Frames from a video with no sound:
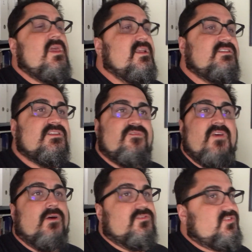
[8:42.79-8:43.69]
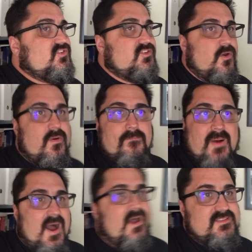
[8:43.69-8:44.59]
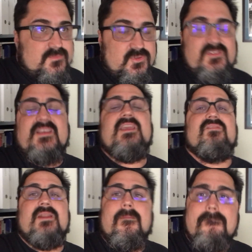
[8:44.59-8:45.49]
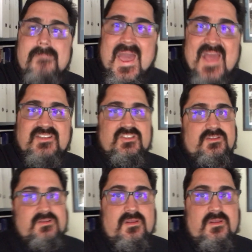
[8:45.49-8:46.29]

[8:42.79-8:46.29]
it just felt so impossible to even imagine